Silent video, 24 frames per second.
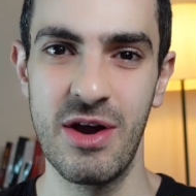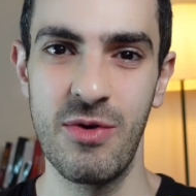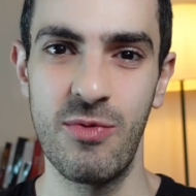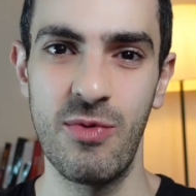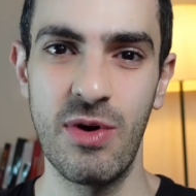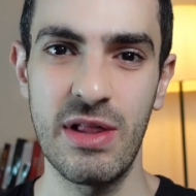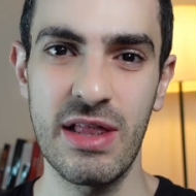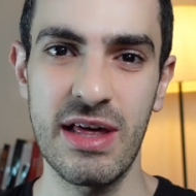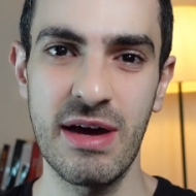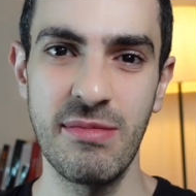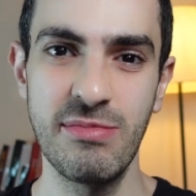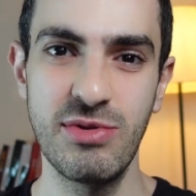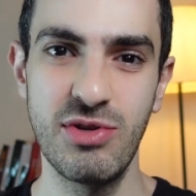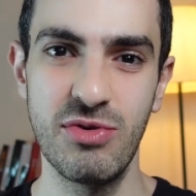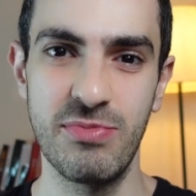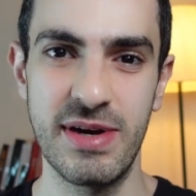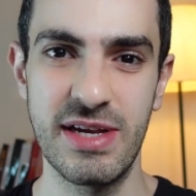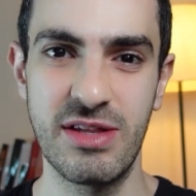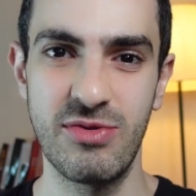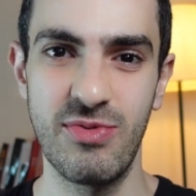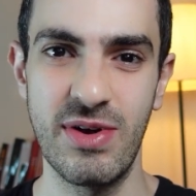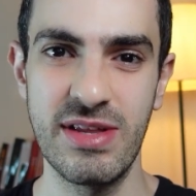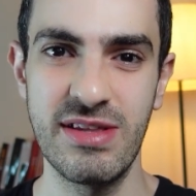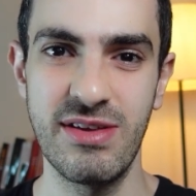Welcome to my
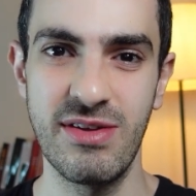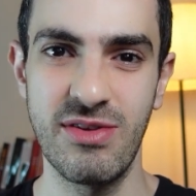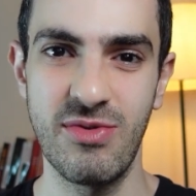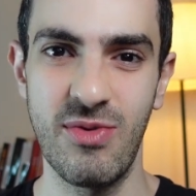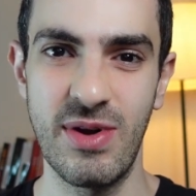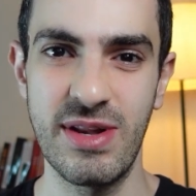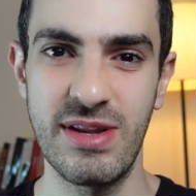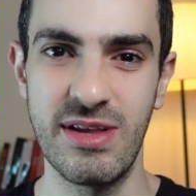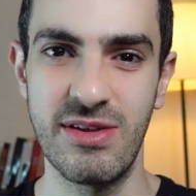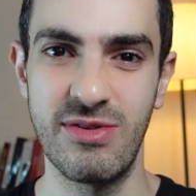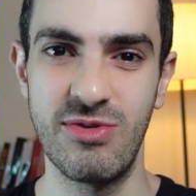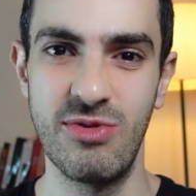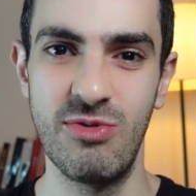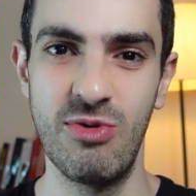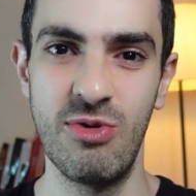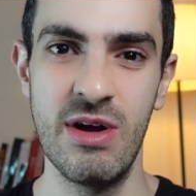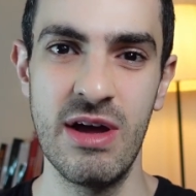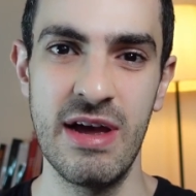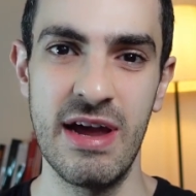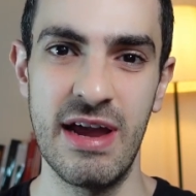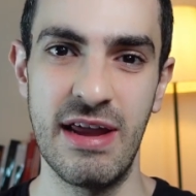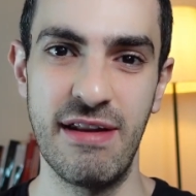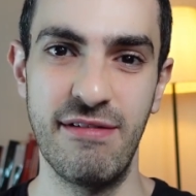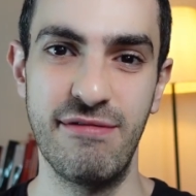2022
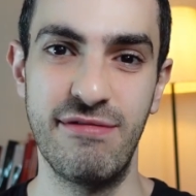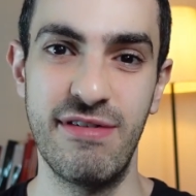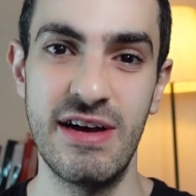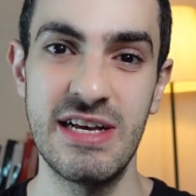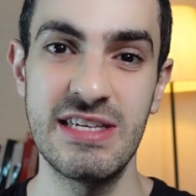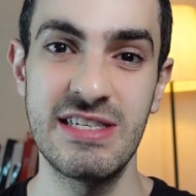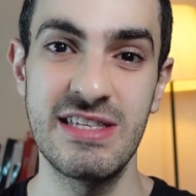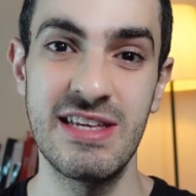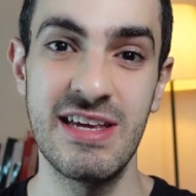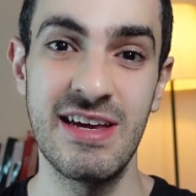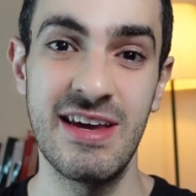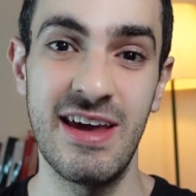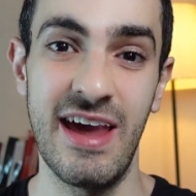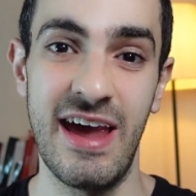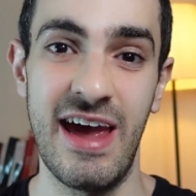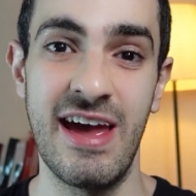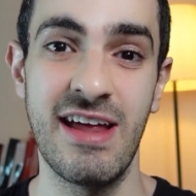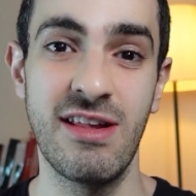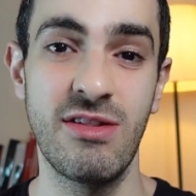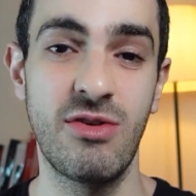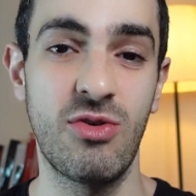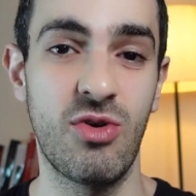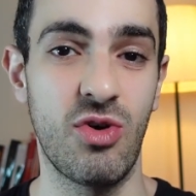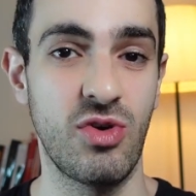investing
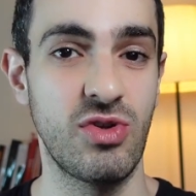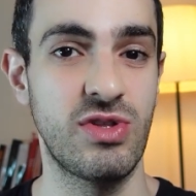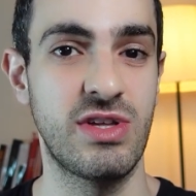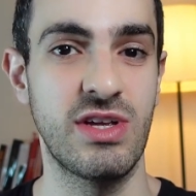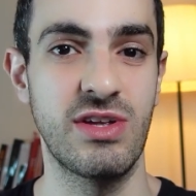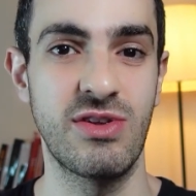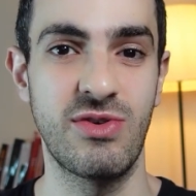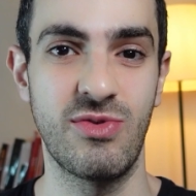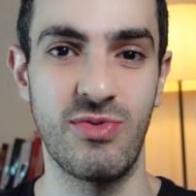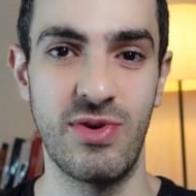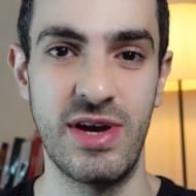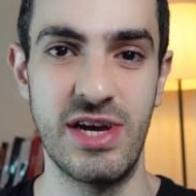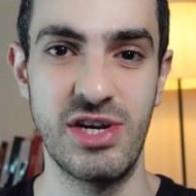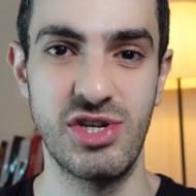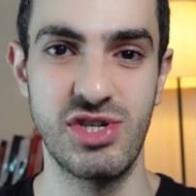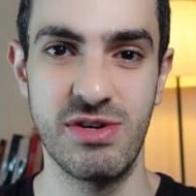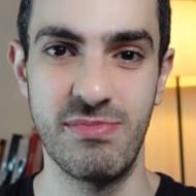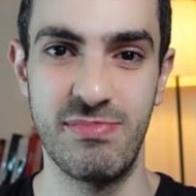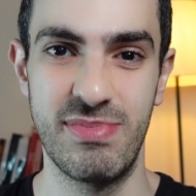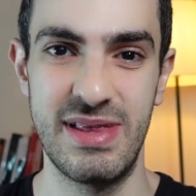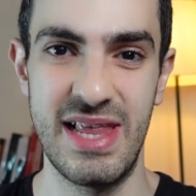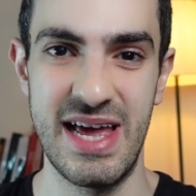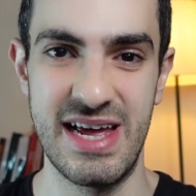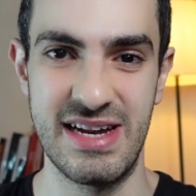and content
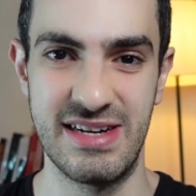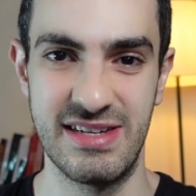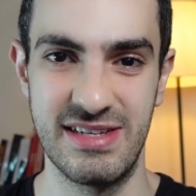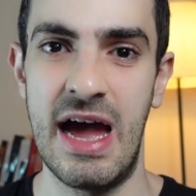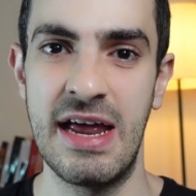creation plan.